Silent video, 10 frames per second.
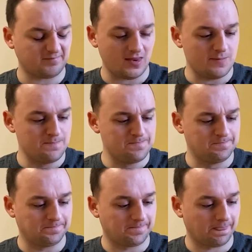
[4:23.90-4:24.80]
Mmm.
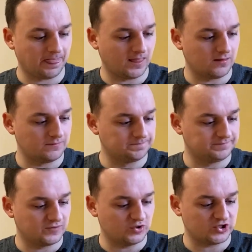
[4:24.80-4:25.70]

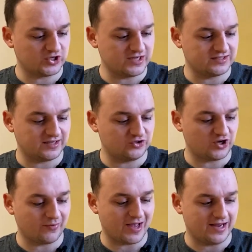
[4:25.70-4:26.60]
Just tastes like
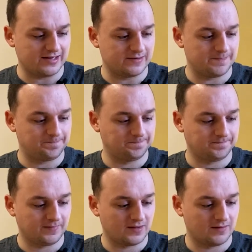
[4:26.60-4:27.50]
cherry aid,
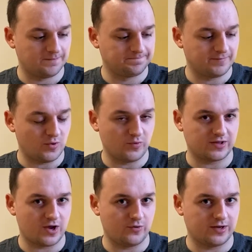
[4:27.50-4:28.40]
but with
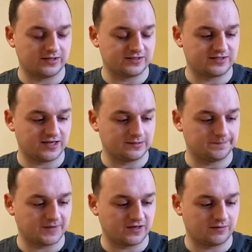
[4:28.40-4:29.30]
coke in instead,
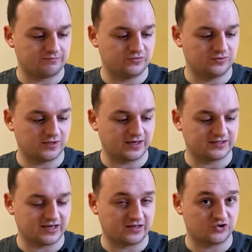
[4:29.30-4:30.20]
like a like I
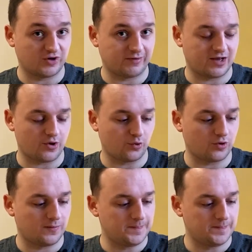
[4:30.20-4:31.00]
say, a cherry coke.